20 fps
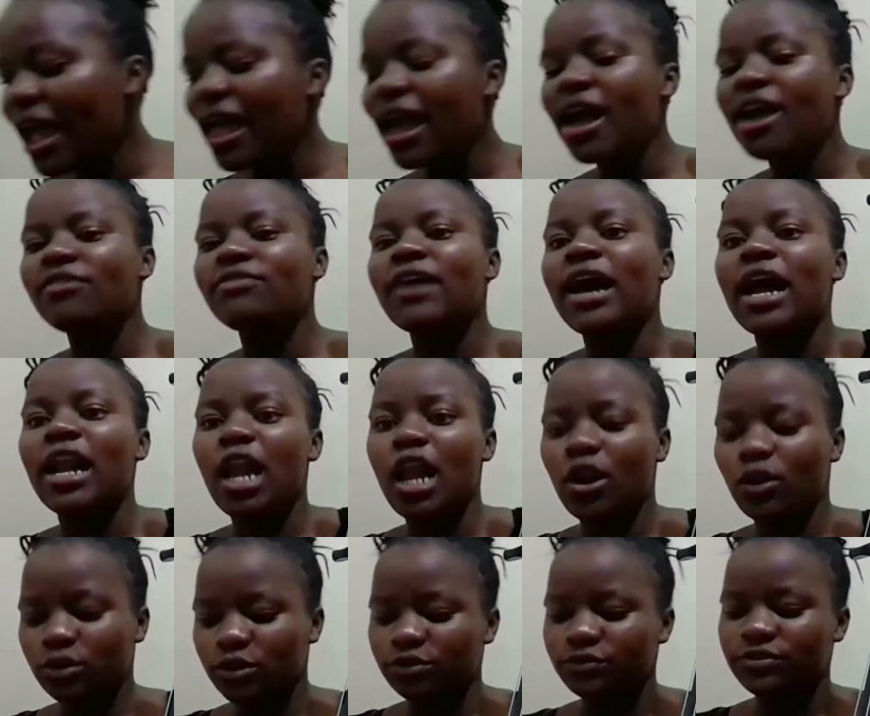have a
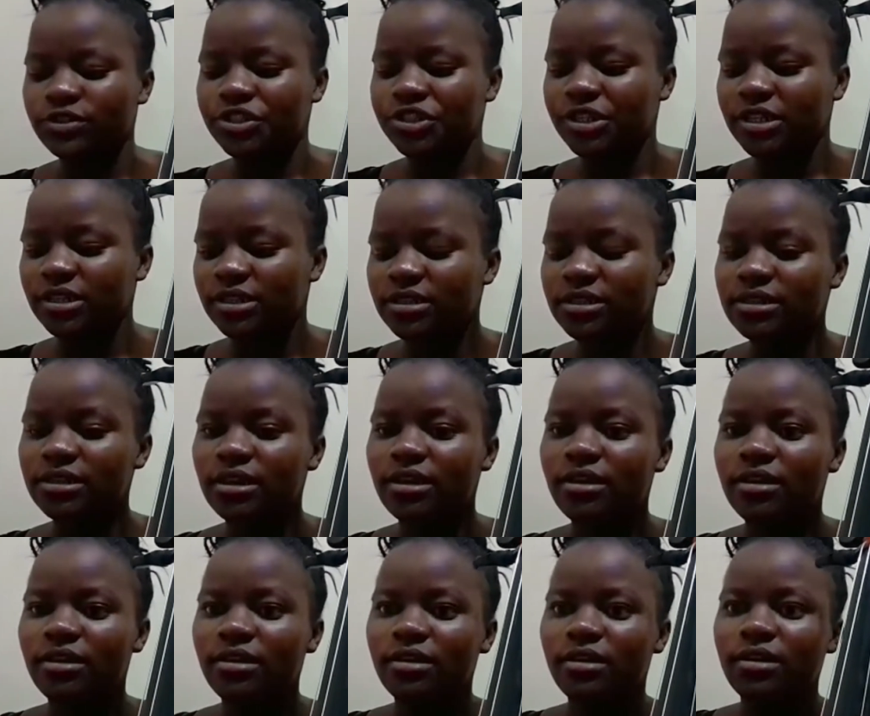lot of strings.
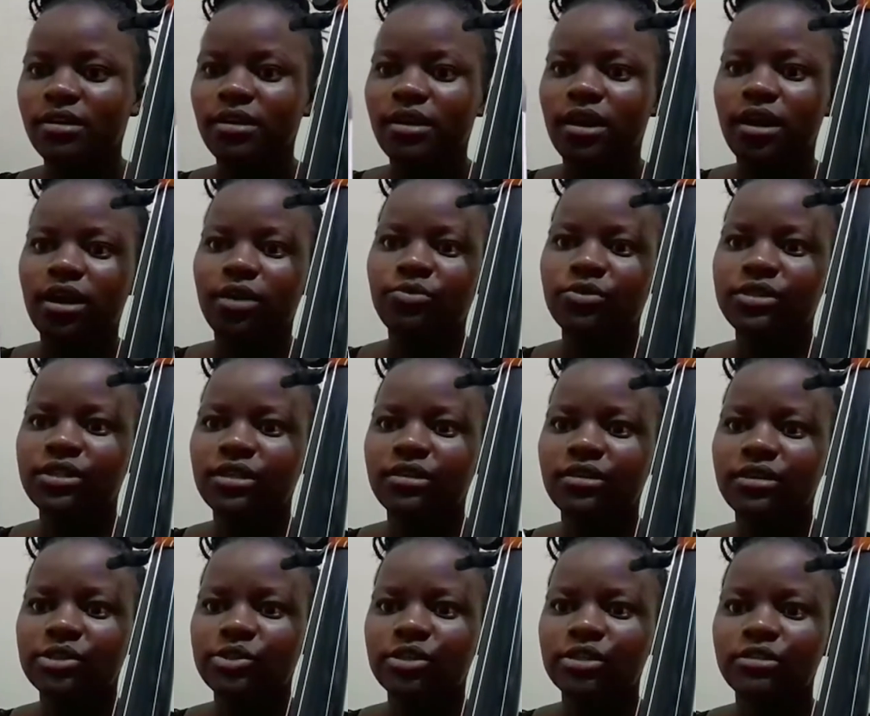I'm using
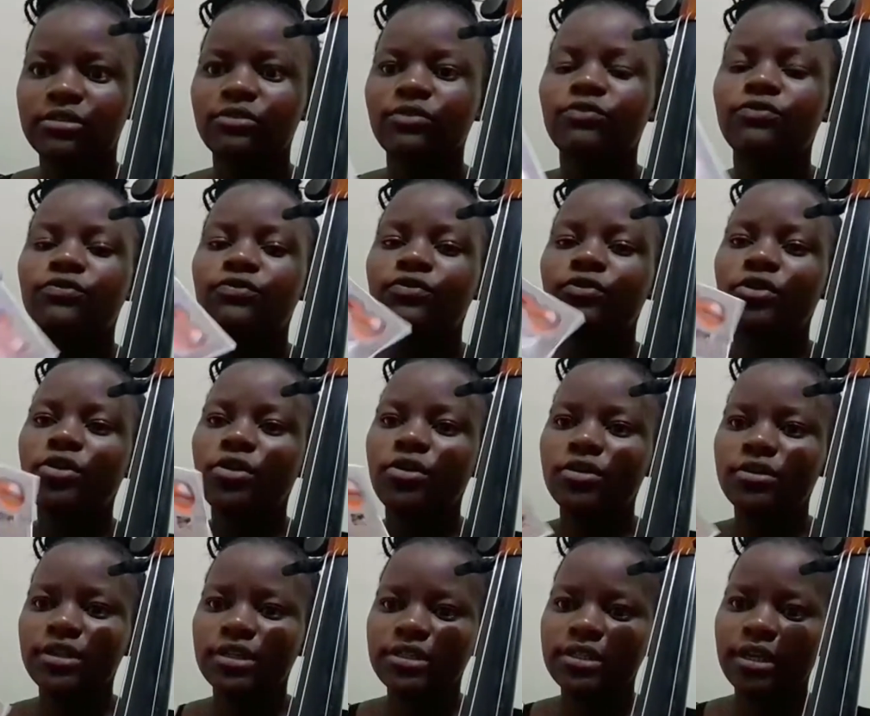this was
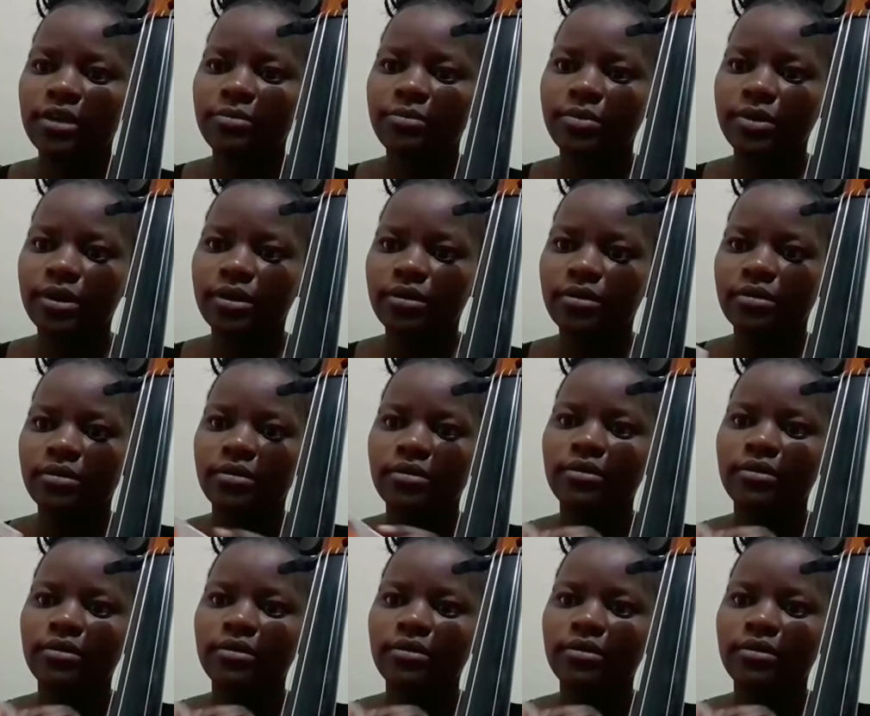for the time being.